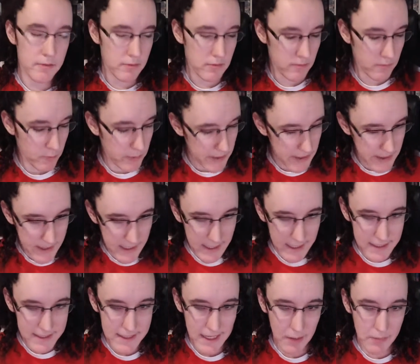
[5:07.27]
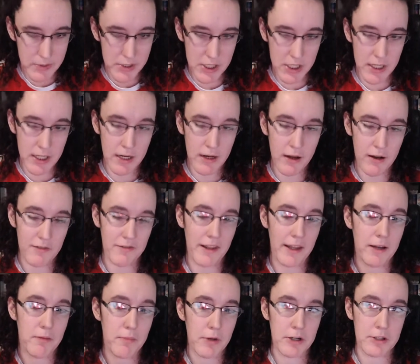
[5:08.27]
with the exception of
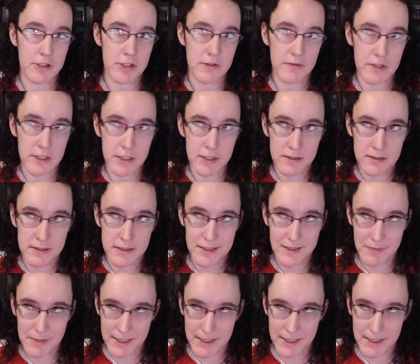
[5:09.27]
like March 1st,